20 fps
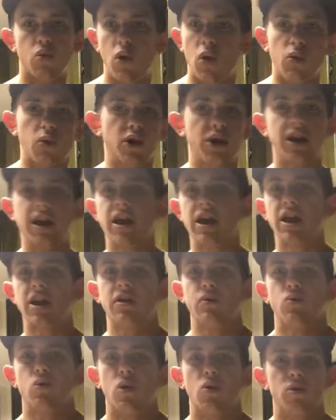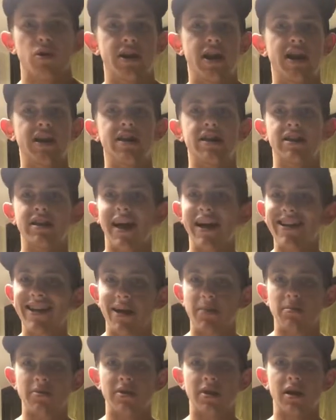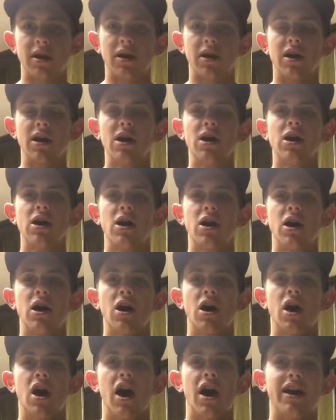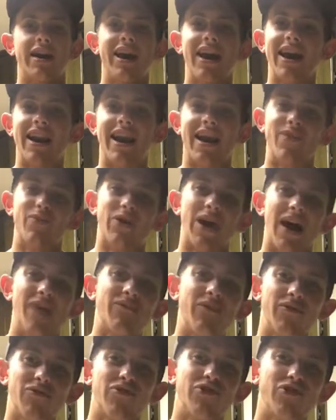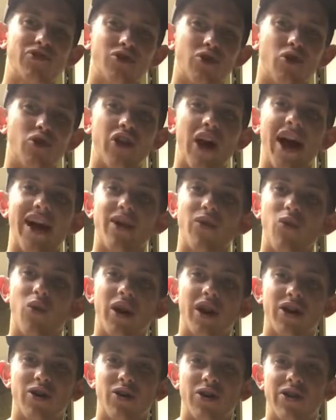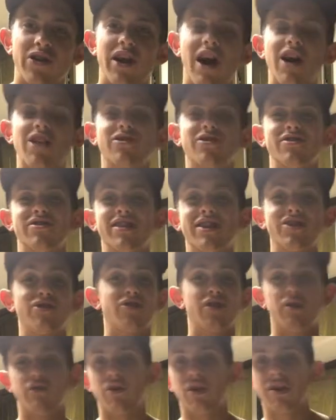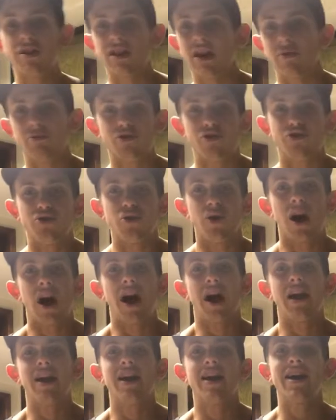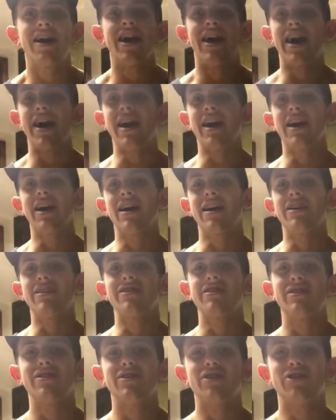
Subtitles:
on what we're eating, what we're taking, that type of thing, again, when I'm 50 years old, I don't want to go to the doctor and say your liver enzymes are too high, and